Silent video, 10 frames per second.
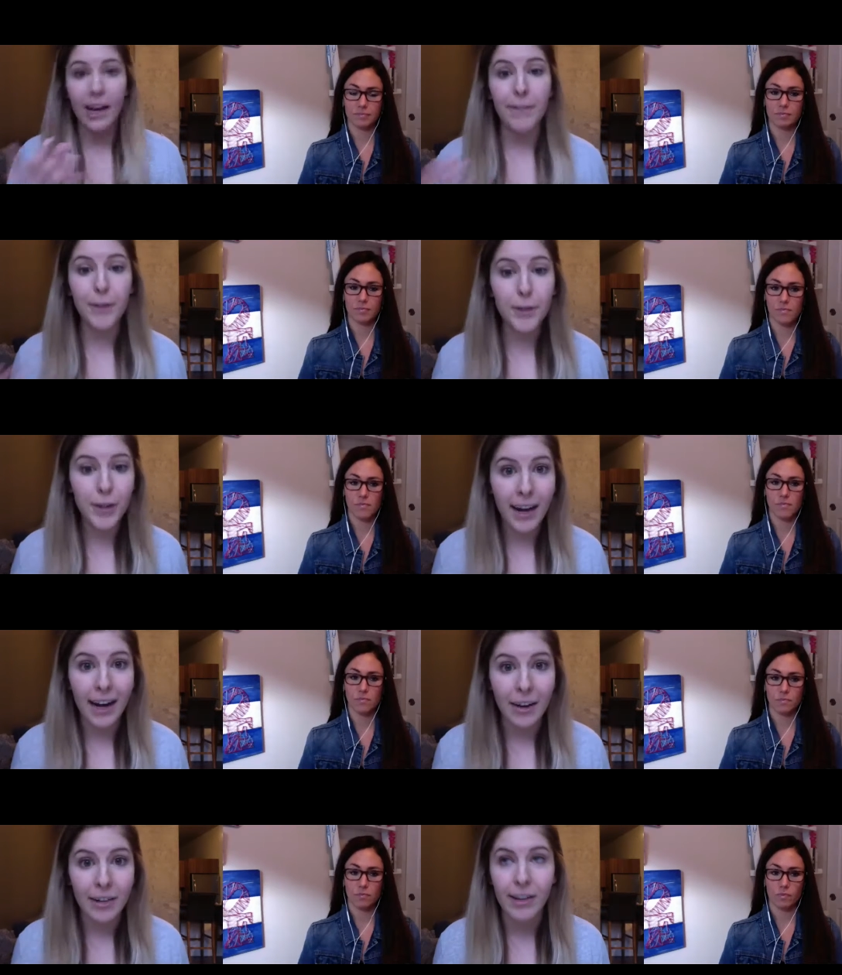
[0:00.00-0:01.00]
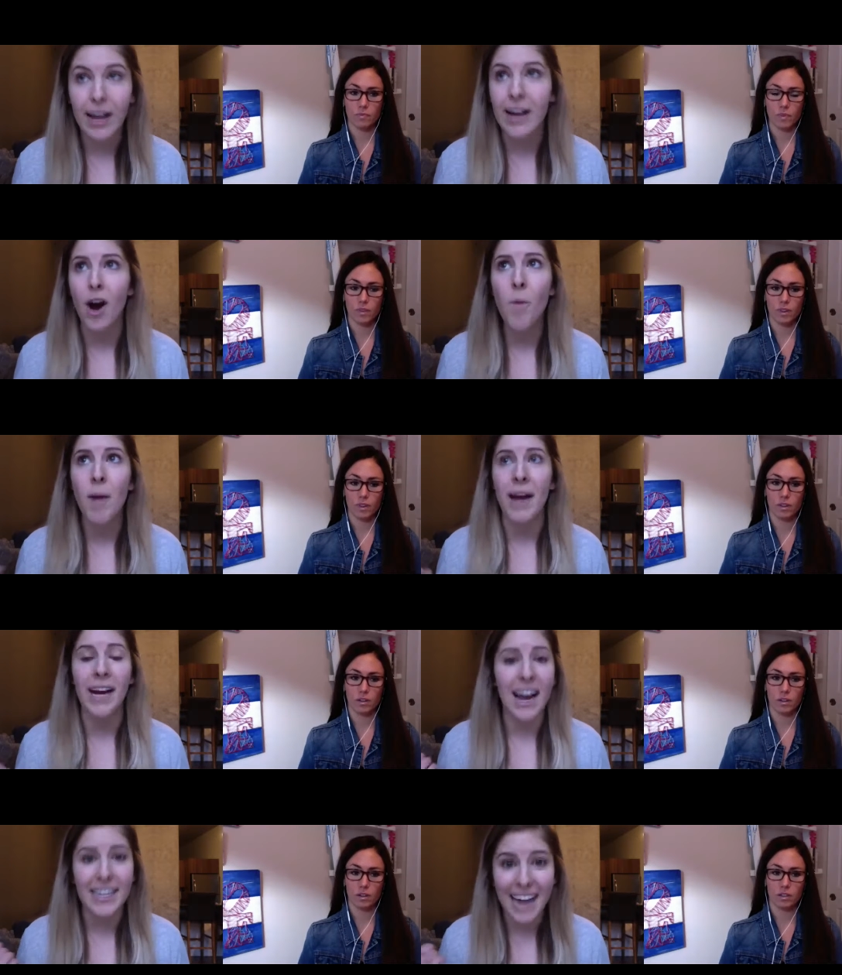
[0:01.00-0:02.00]
Speaker 1: If you try it out and you're like, oh my
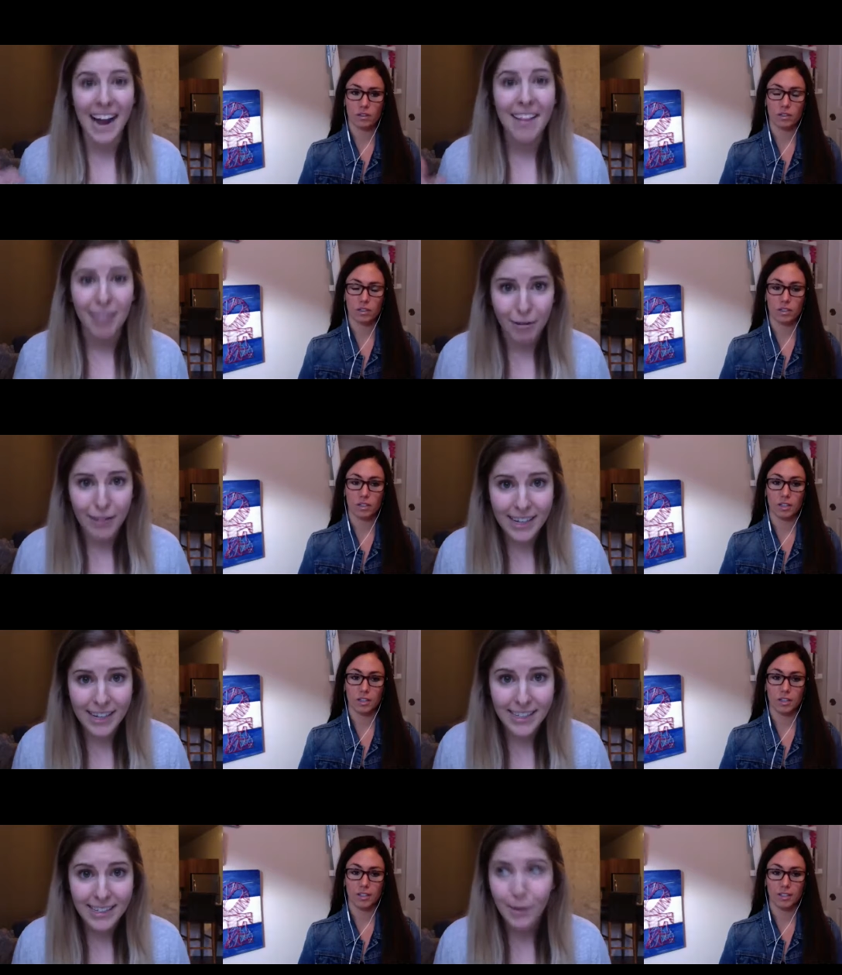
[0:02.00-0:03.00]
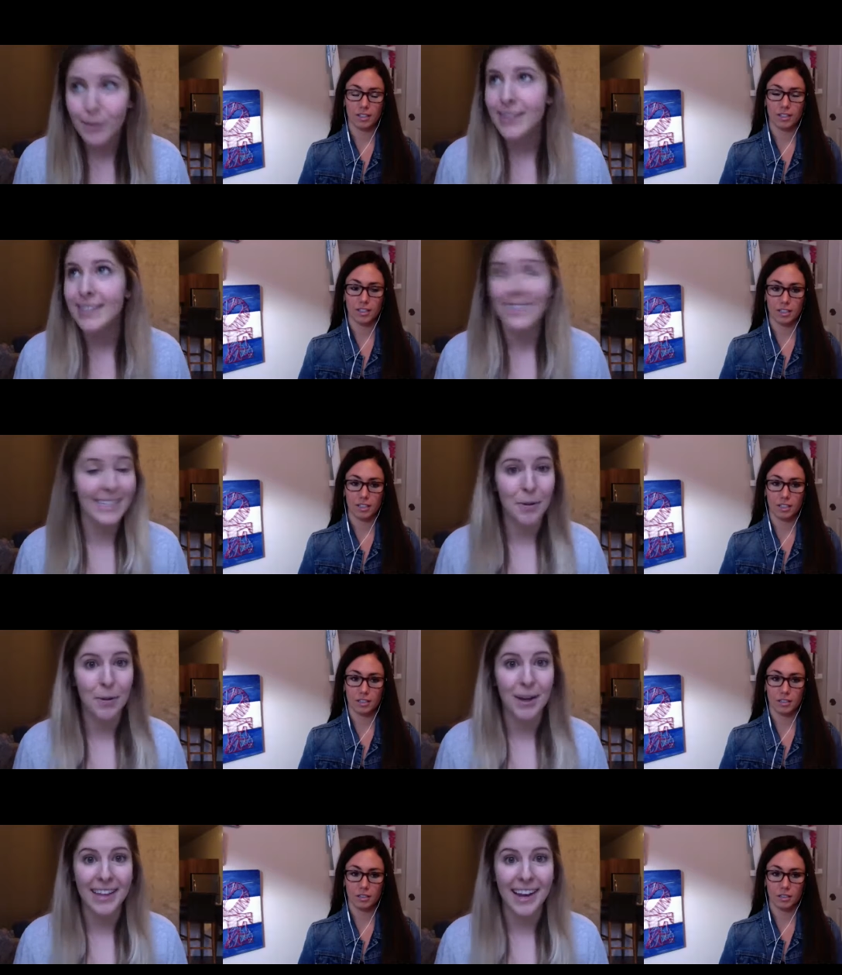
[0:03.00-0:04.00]
gosh, I love this, well, then stick
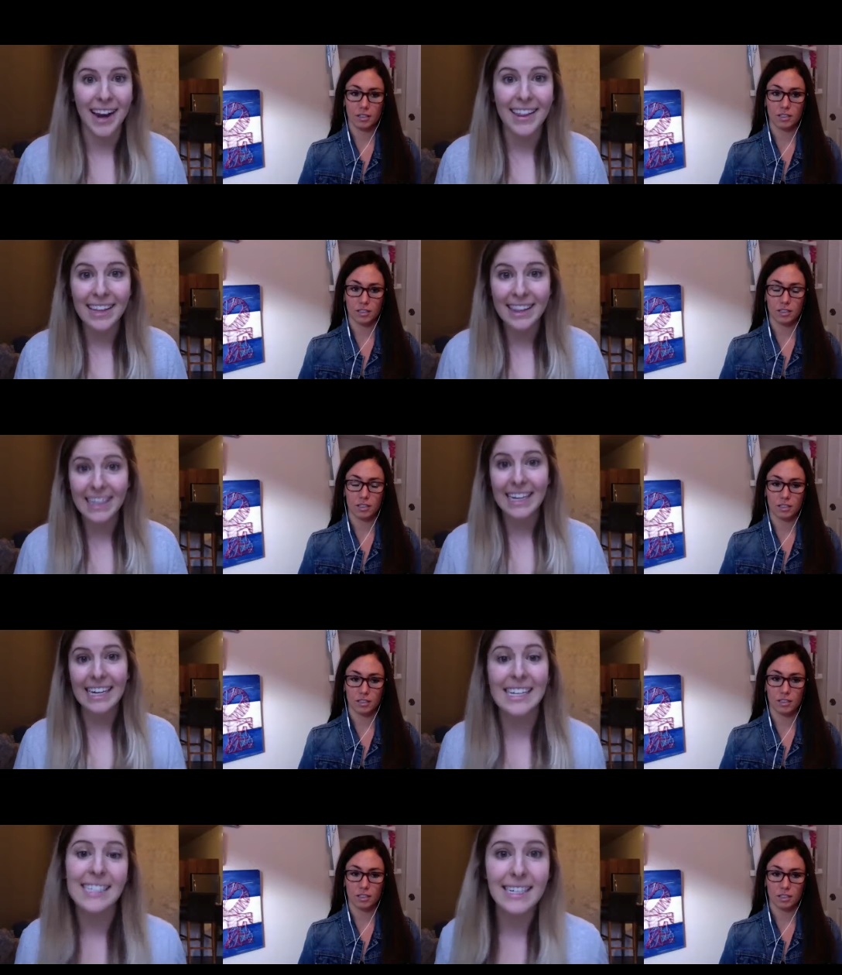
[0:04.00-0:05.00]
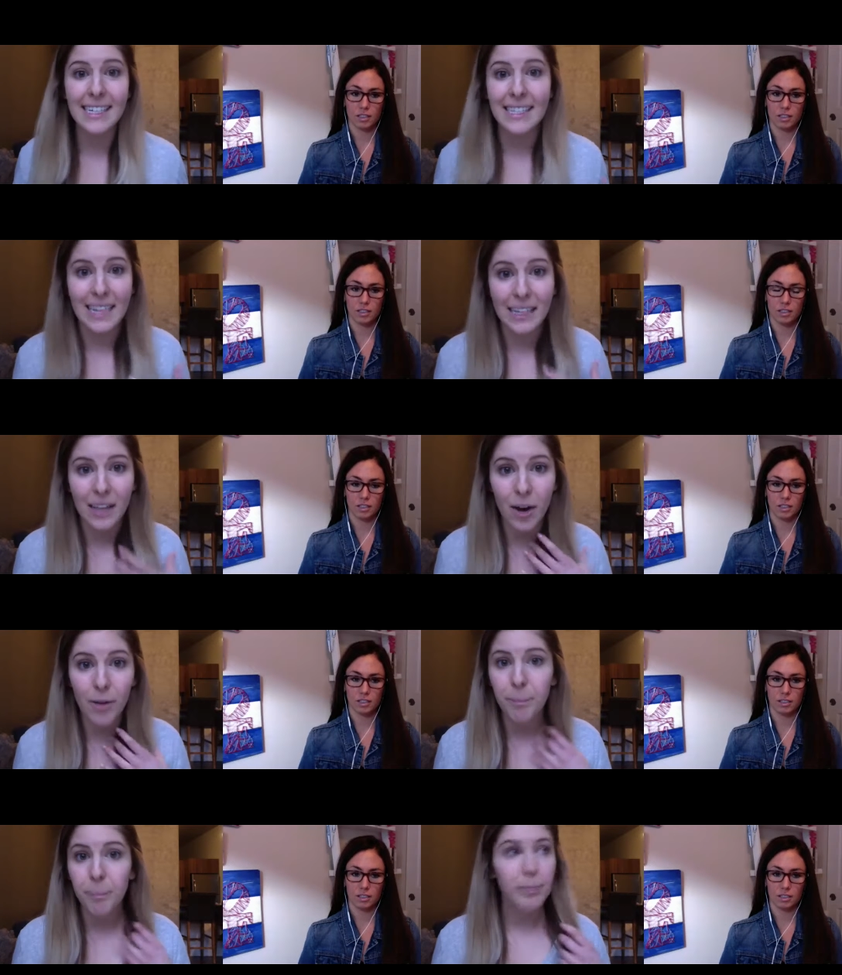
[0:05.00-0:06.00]
with it. I think the easiest thing though,
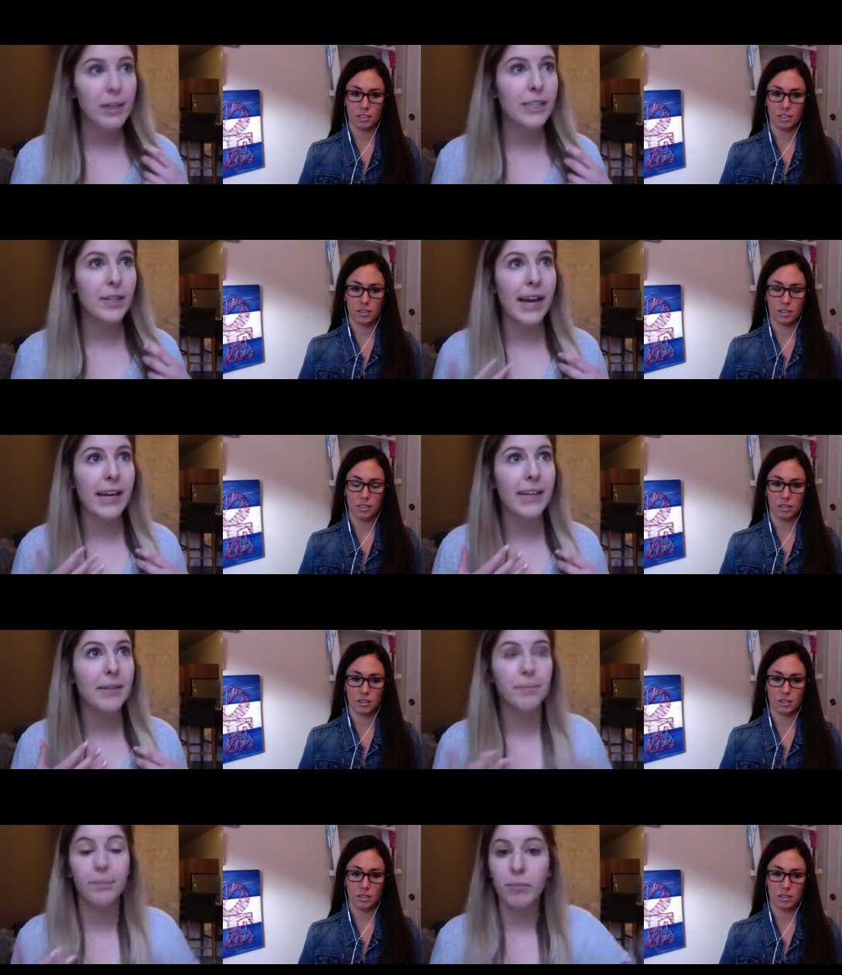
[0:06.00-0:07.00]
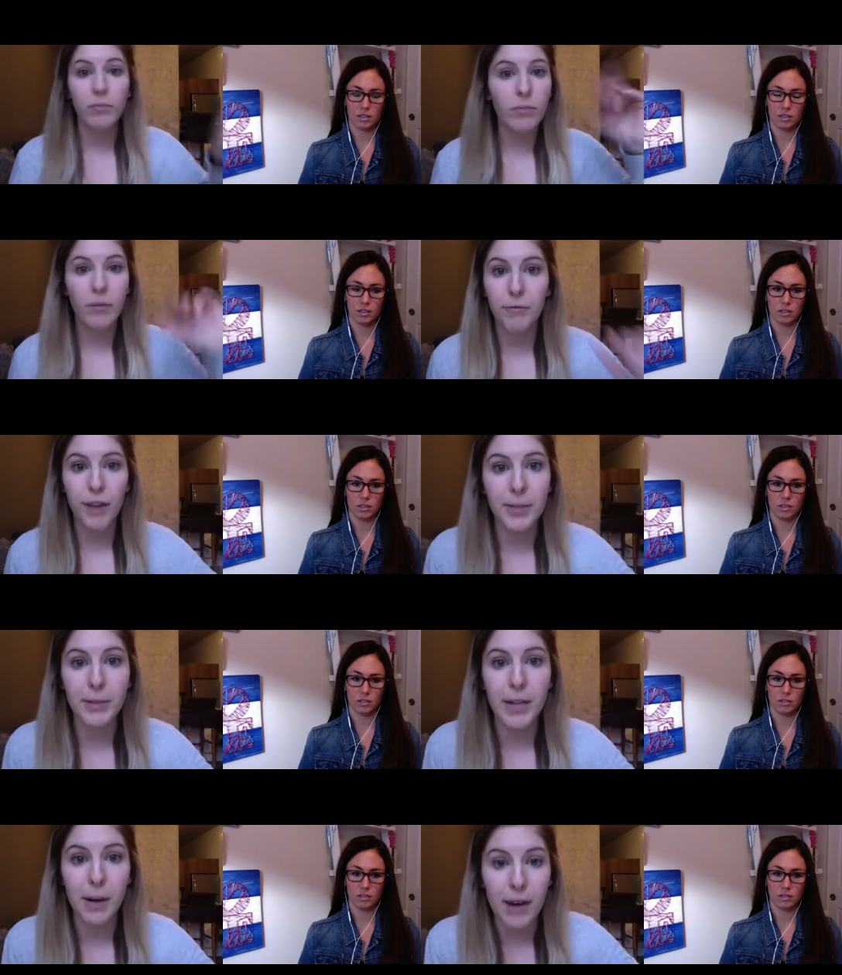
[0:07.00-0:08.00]
so like
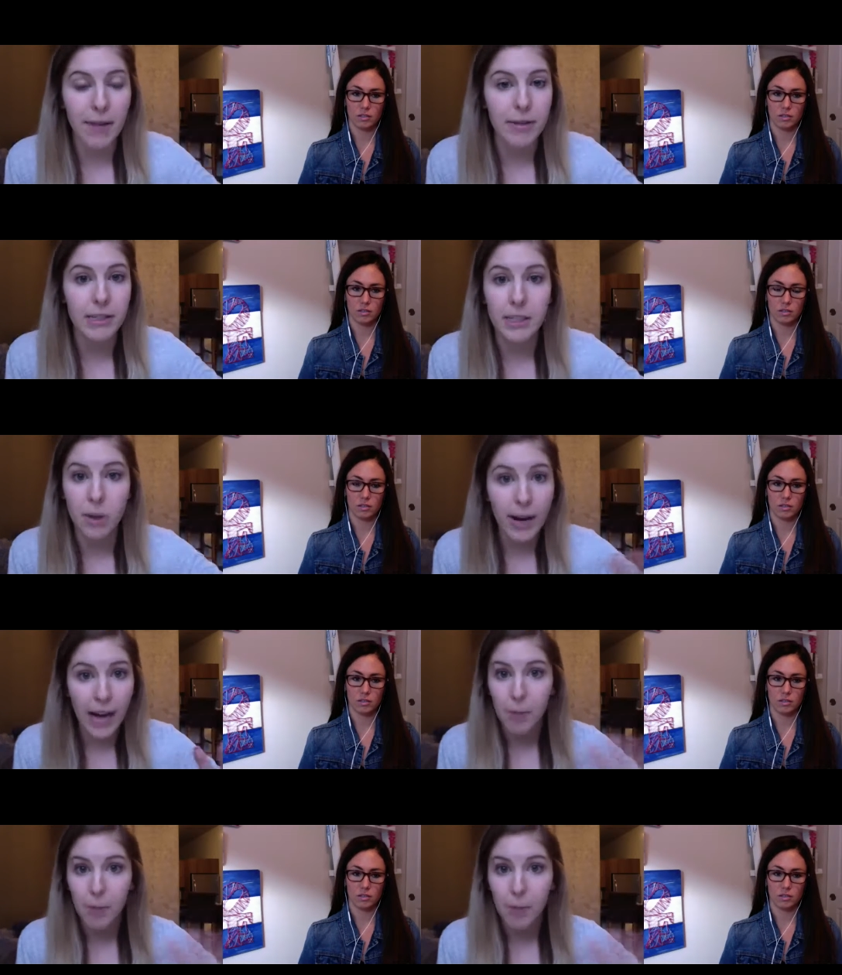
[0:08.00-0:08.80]
freshman year when I was going out and